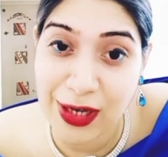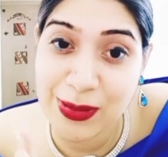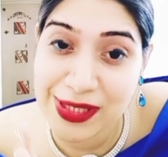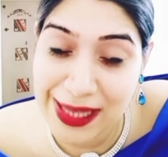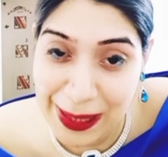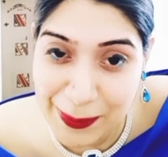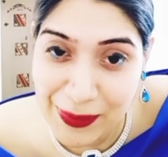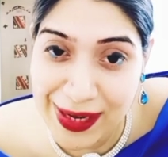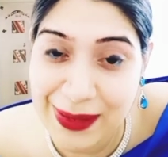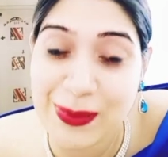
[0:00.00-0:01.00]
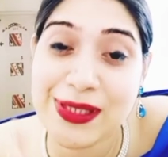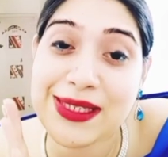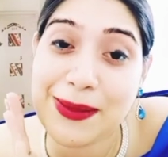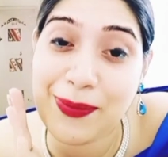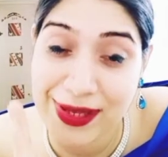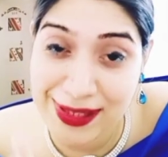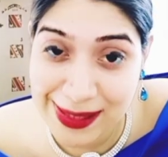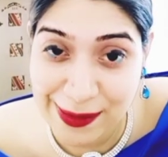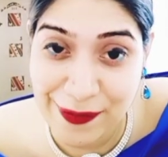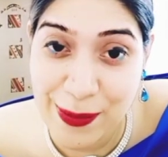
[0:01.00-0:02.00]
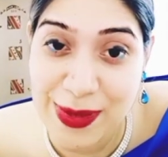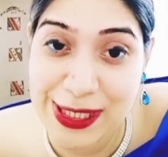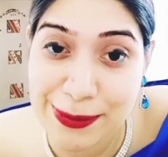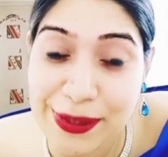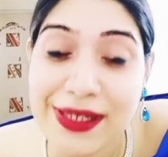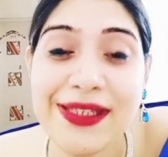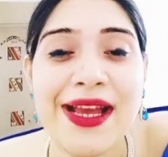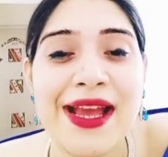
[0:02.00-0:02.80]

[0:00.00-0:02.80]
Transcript: to celebrate, which is the presence of human spirit,